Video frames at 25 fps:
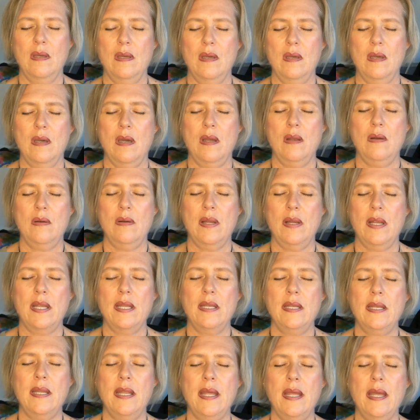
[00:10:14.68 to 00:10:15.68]
All right,
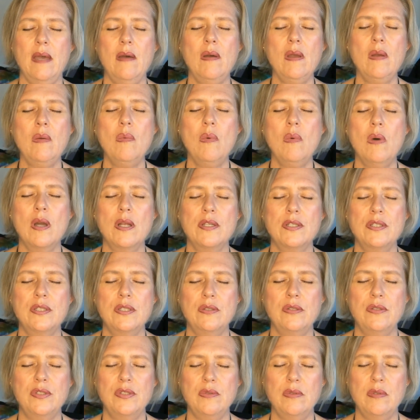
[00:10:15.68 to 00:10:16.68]
now I want
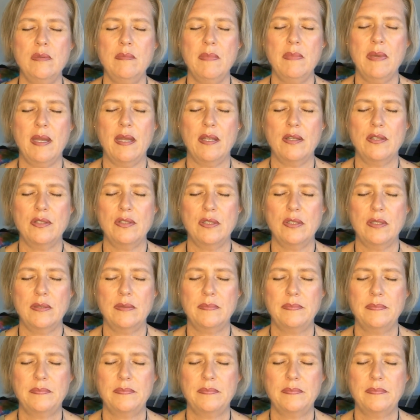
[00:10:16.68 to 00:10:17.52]
you to imagine